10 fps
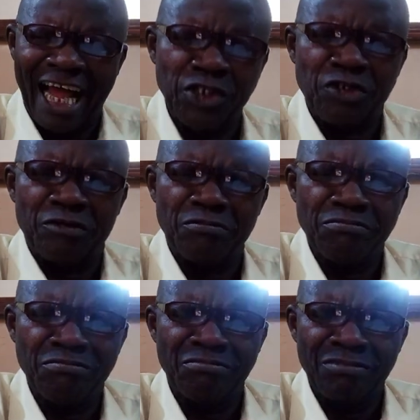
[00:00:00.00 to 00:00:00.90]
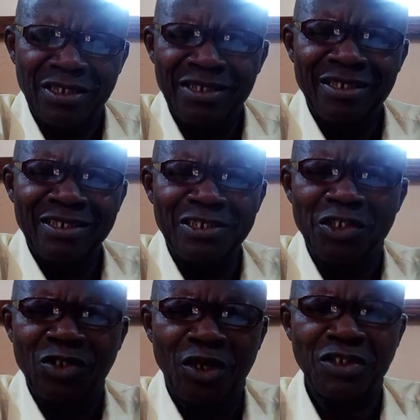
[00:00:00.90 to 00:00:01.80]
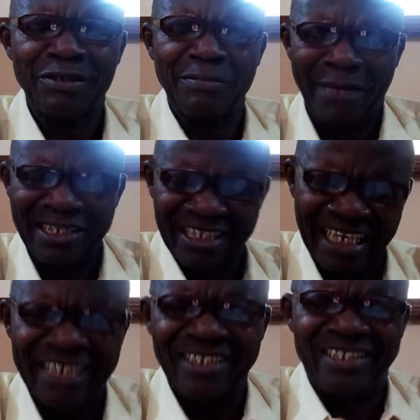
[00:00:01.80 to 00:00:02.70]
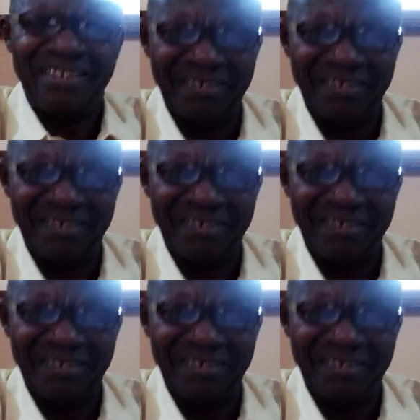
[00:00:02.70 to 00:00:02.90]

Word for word: action. It's just my state.